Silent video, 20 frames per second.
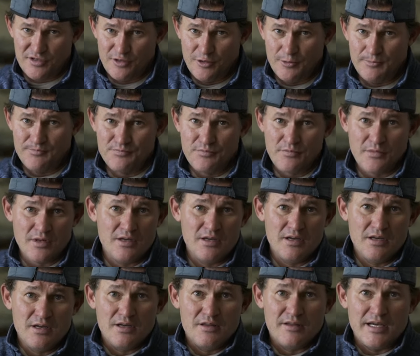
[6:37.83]
So
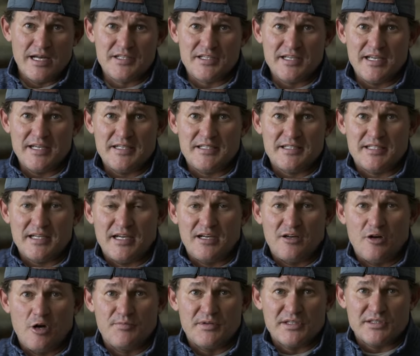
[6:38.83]
that's it.
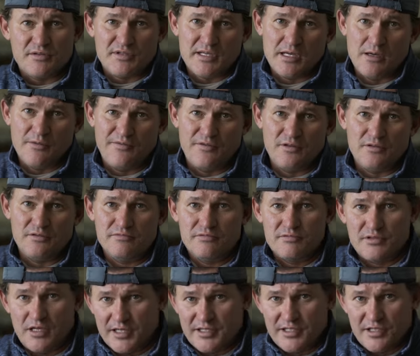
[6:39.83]
Uh, hope this was helpful.
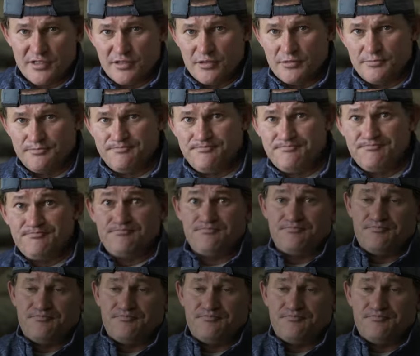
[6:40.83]
Talk to you soon.